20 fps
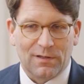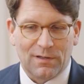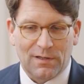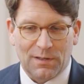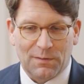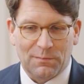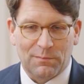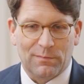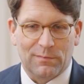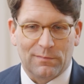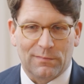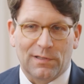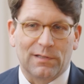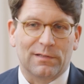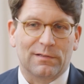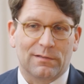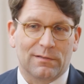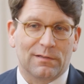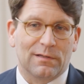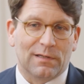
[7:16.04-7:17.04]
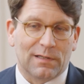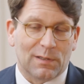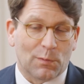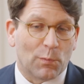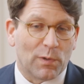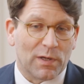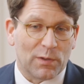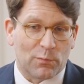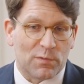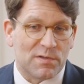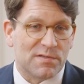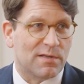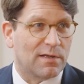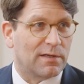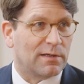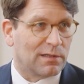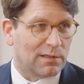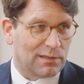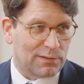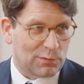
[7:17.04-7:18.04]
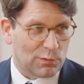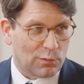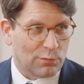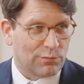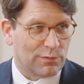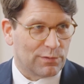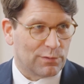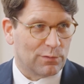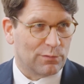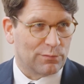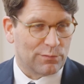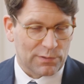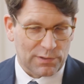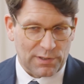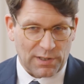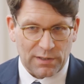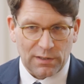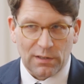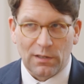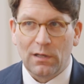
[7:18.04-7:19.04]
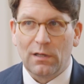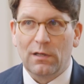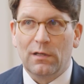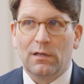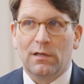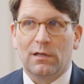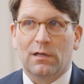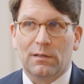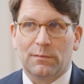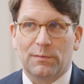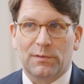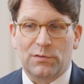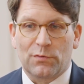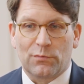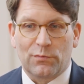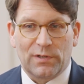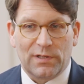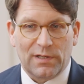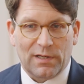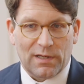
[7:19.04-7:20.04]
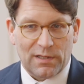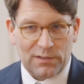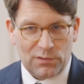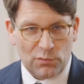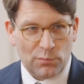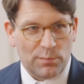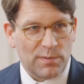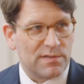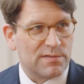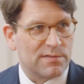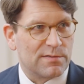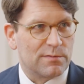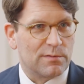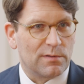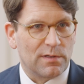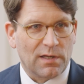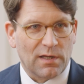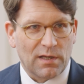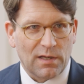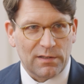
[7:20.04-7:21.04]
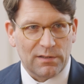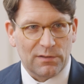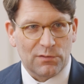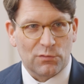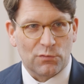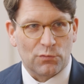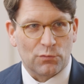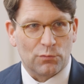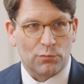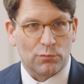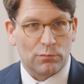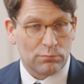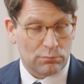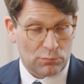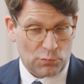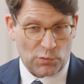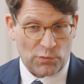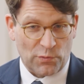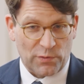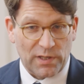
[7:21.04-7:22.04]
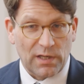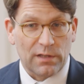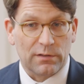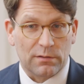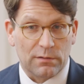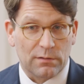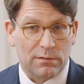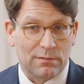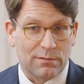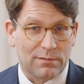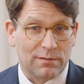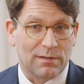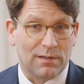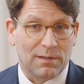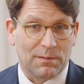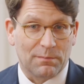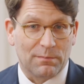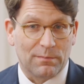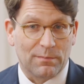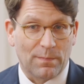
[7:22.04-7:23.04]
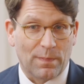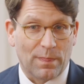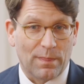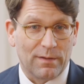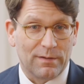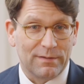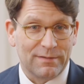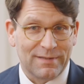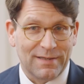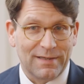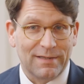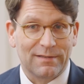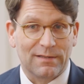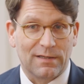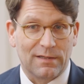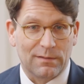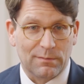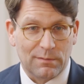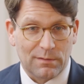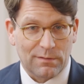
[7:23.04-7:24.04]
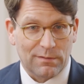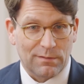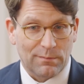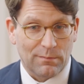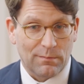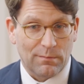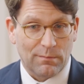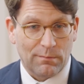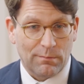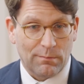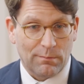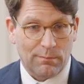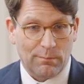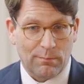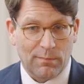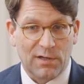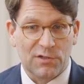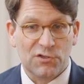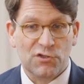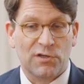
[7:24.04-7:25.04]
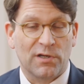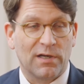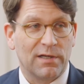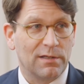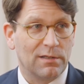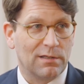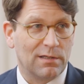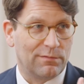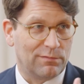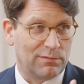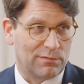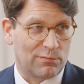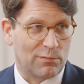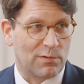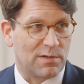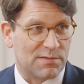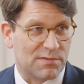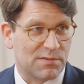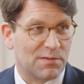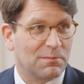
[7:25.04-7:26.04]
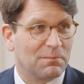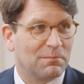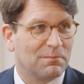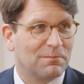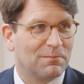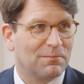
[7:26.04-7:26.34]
and in a way recycle it over and over again, but to really add new pieces to the canon to create and take that much higher level of risk,